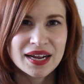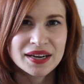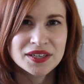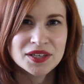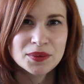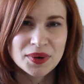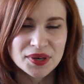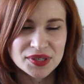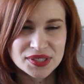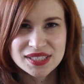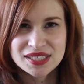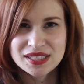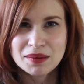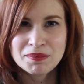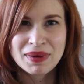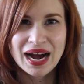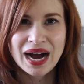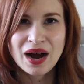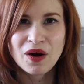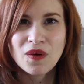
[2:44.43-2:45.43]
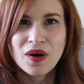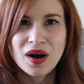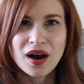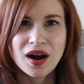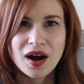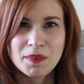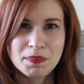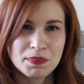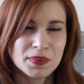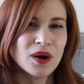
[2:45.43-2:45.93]
and you are somehow
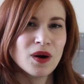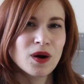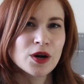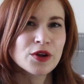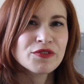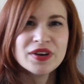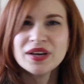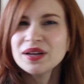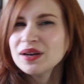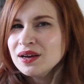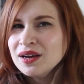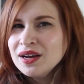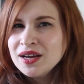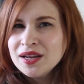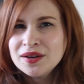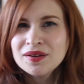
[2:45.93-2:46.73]
a part of it,